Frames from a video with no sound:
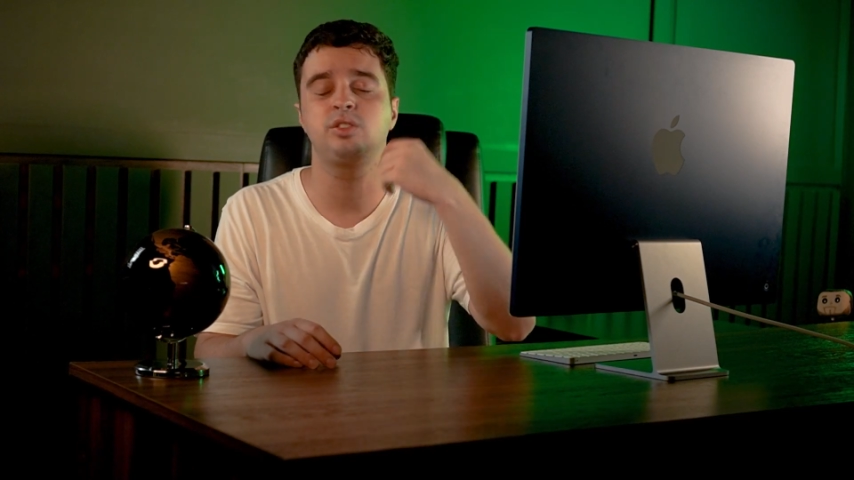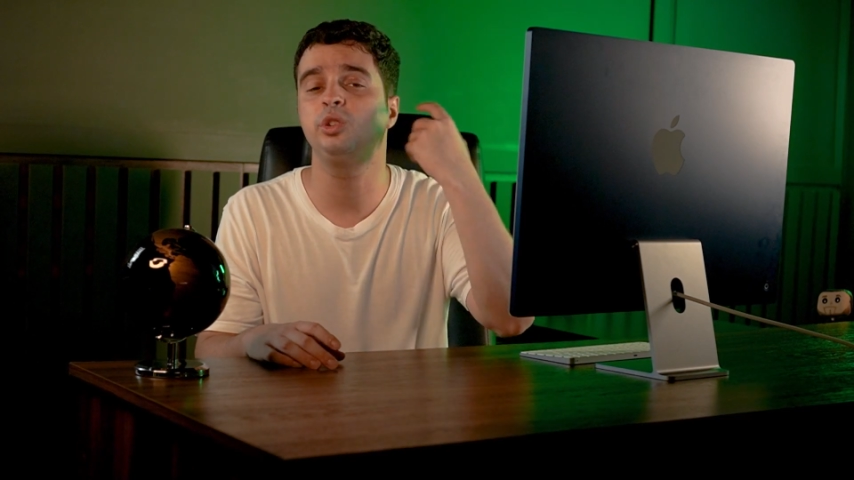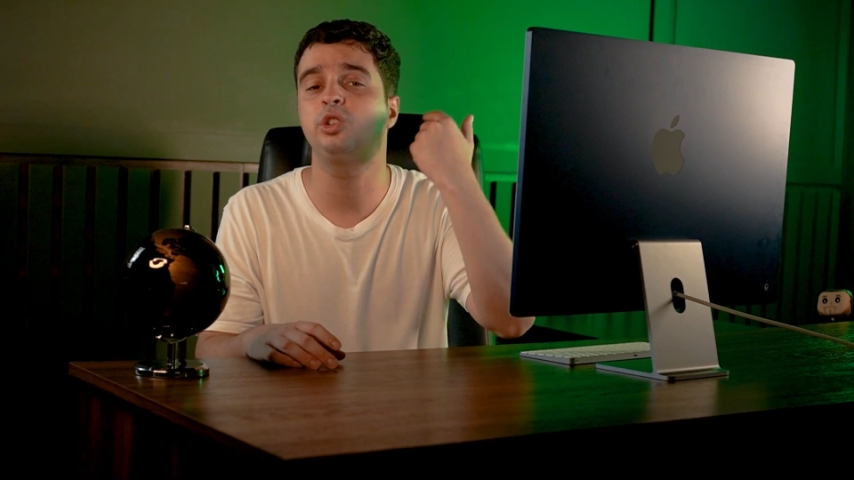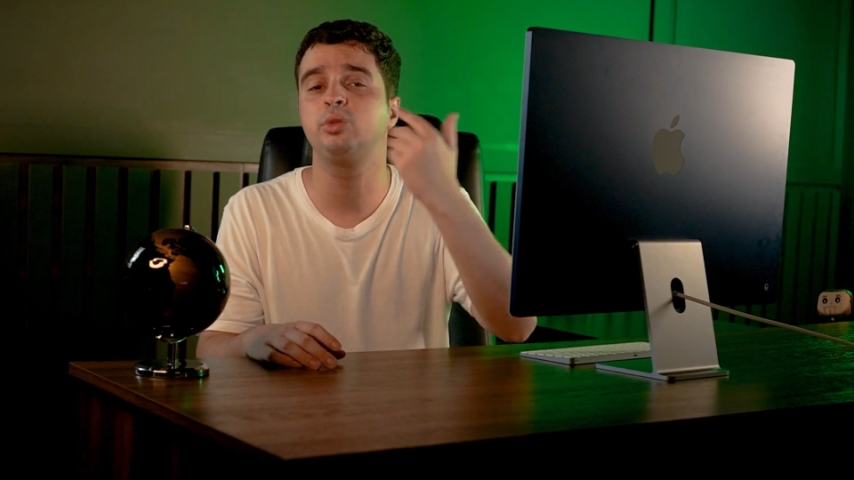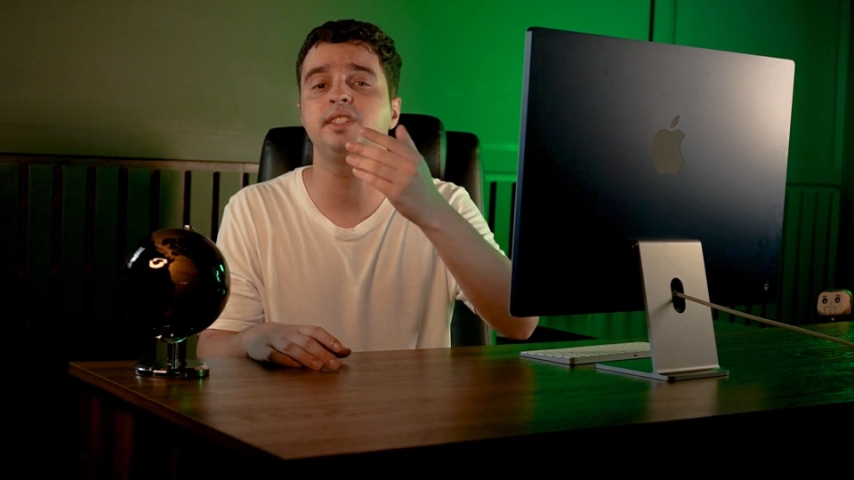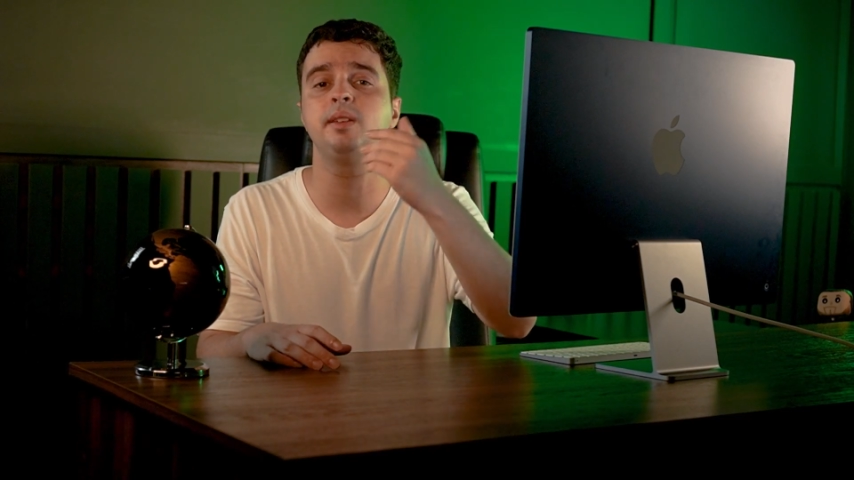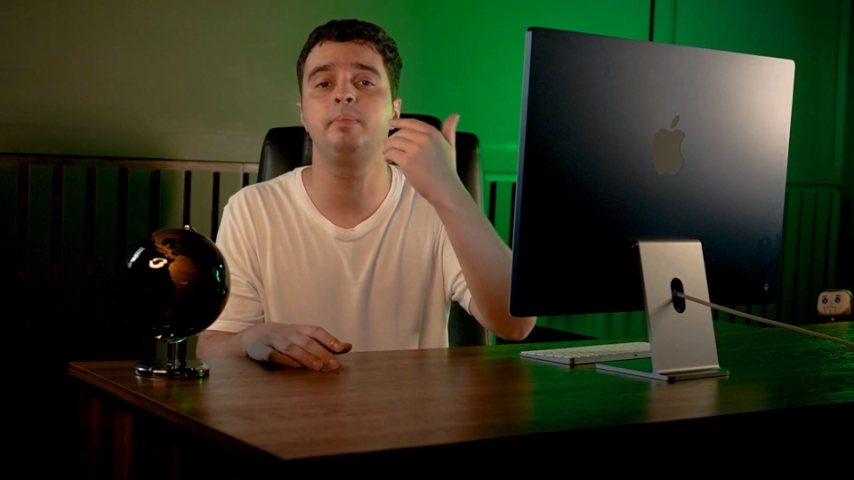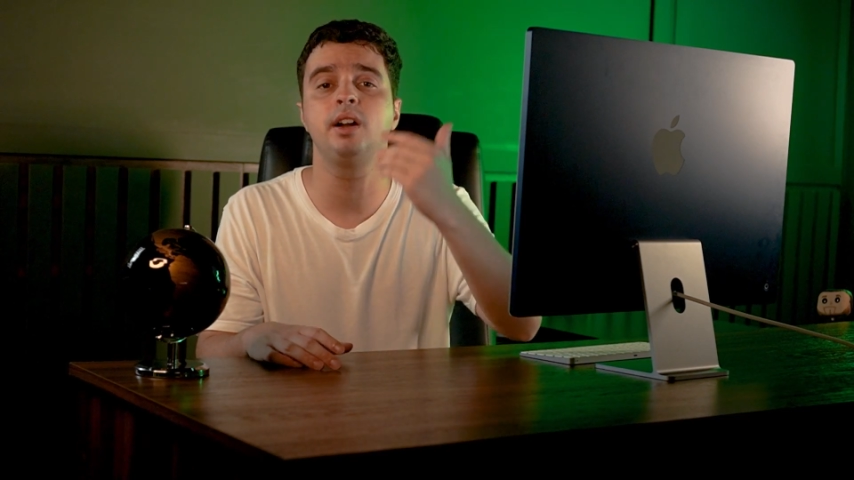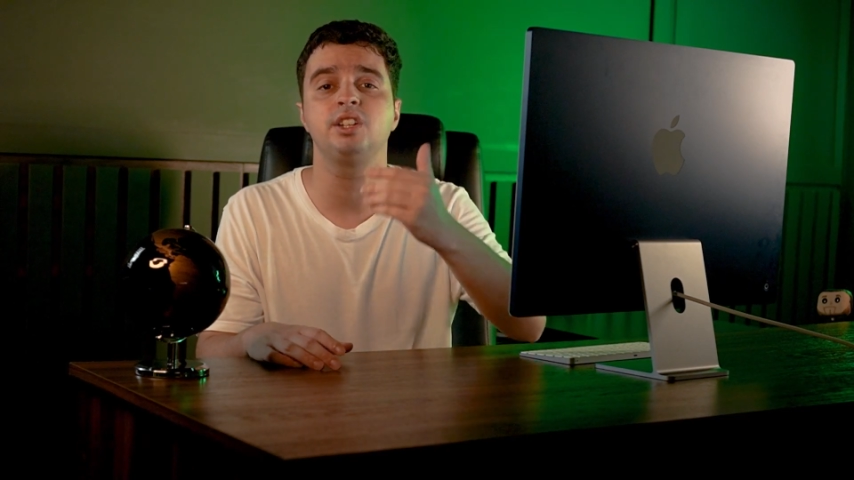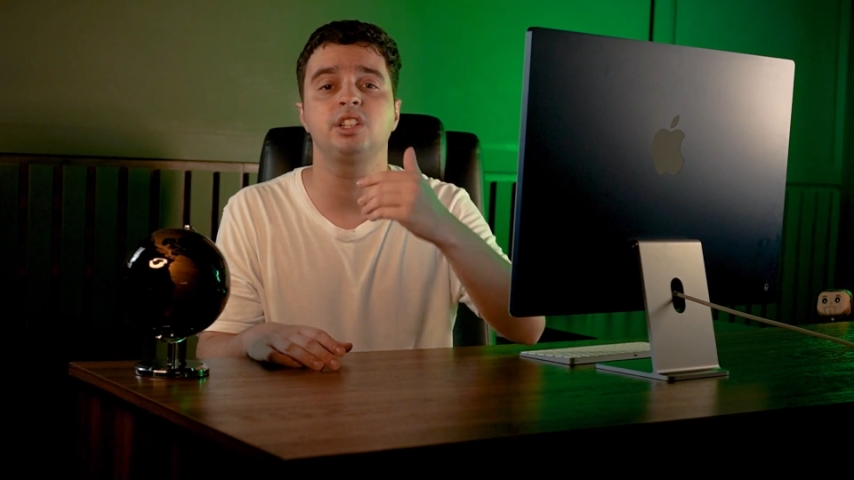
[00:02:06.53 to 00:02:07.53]
to increase the
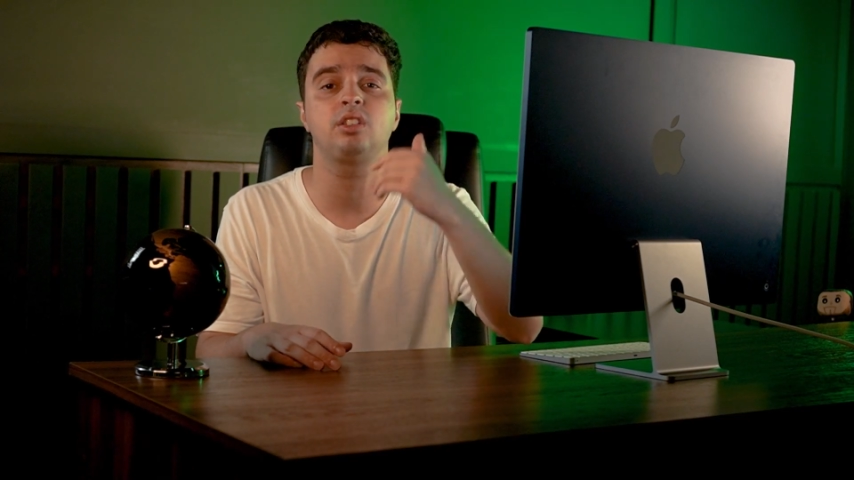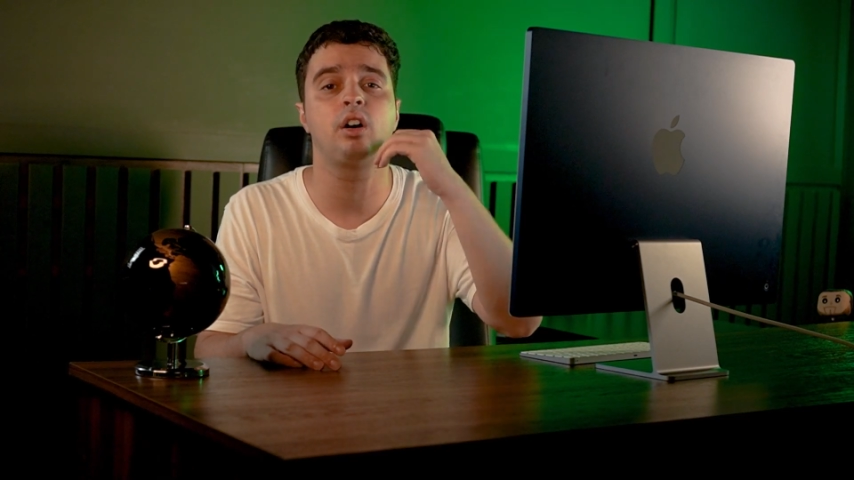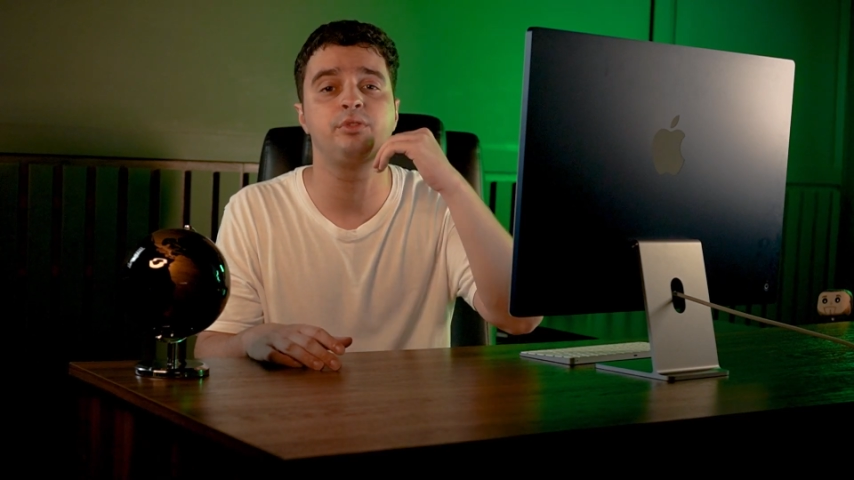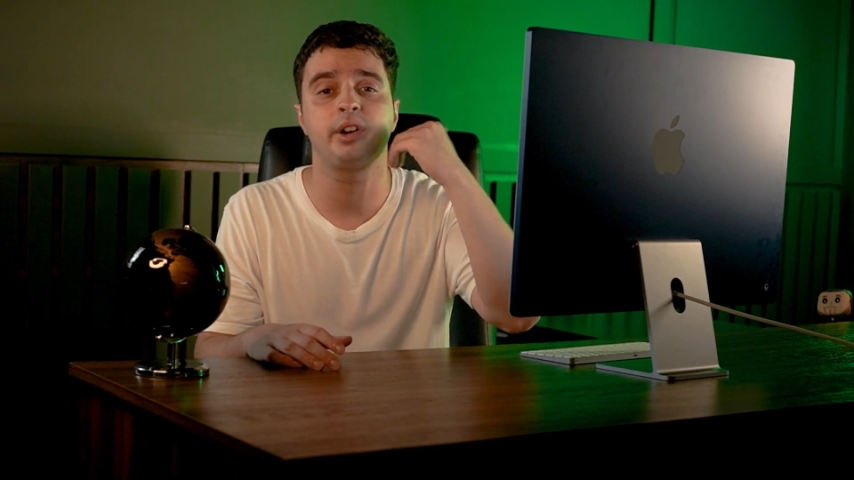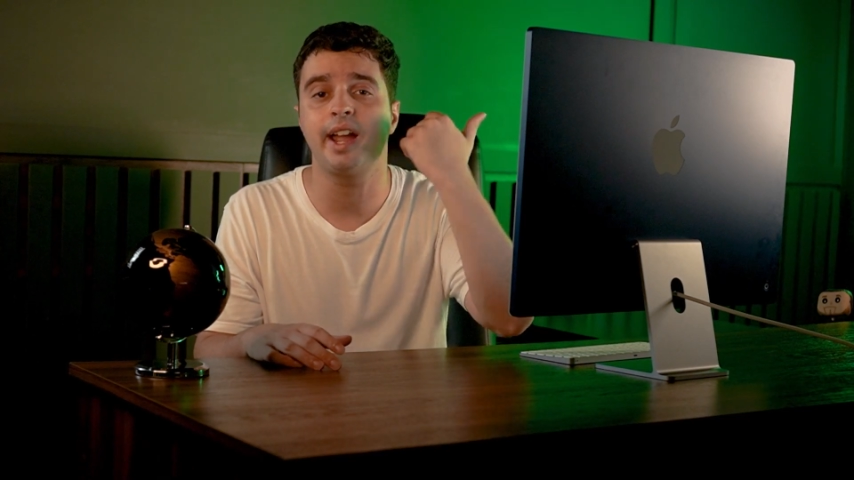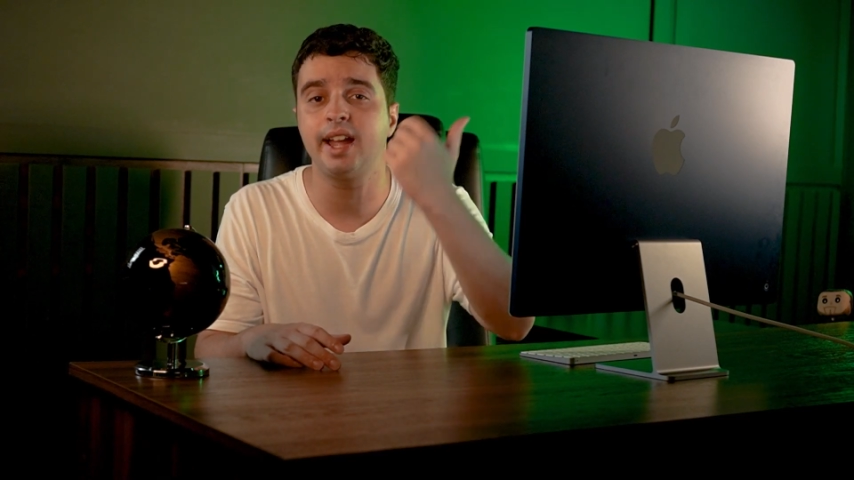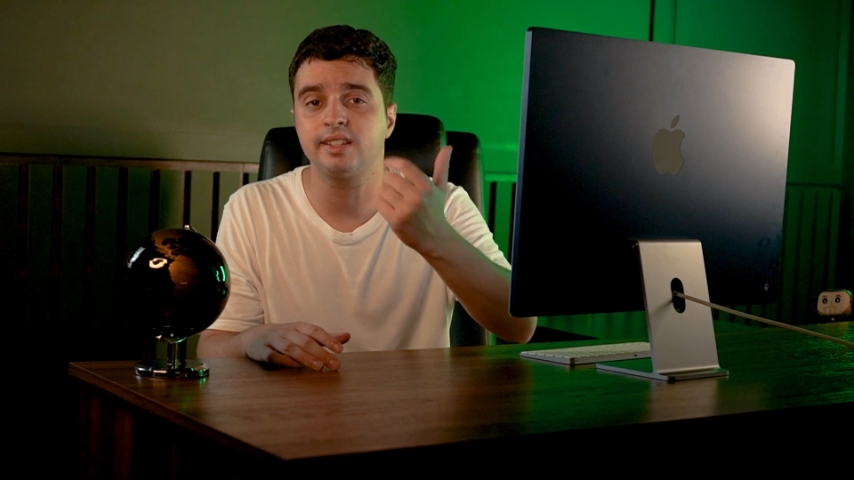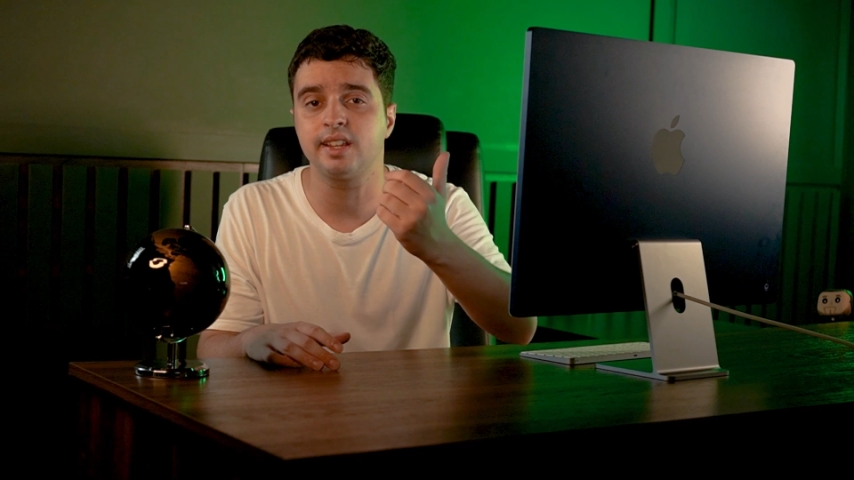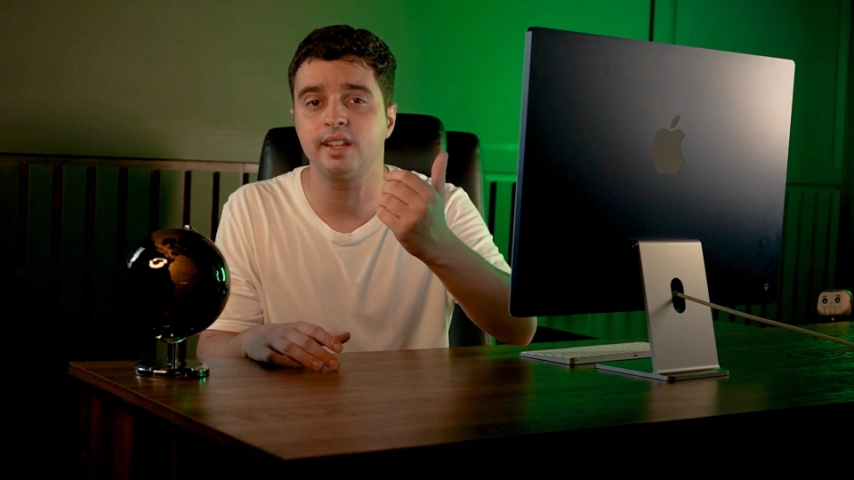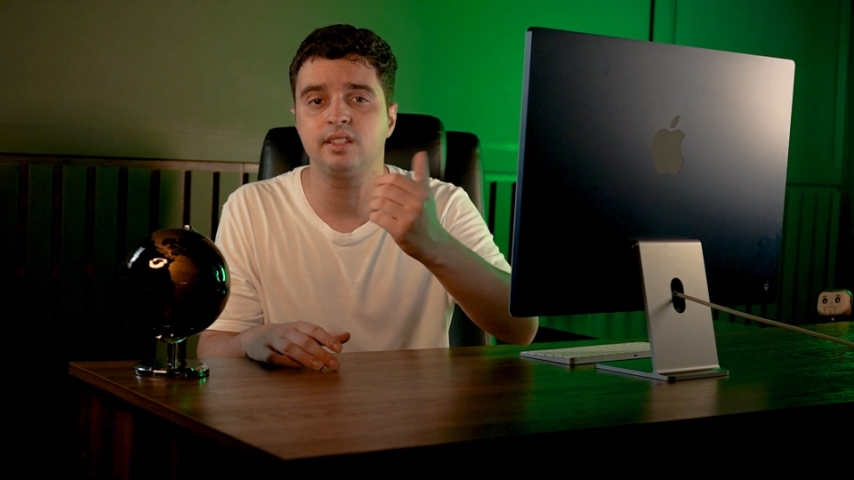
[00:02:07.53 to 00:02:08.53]
budget of your ad
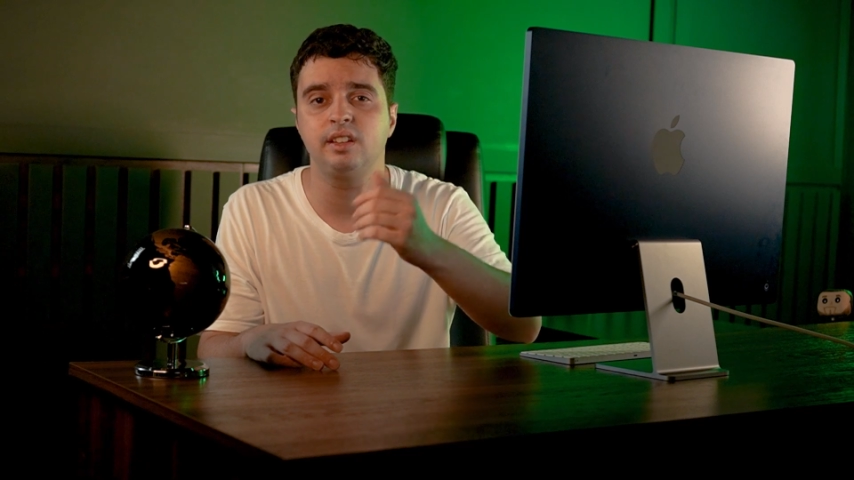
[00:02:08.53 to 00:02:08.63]
sets,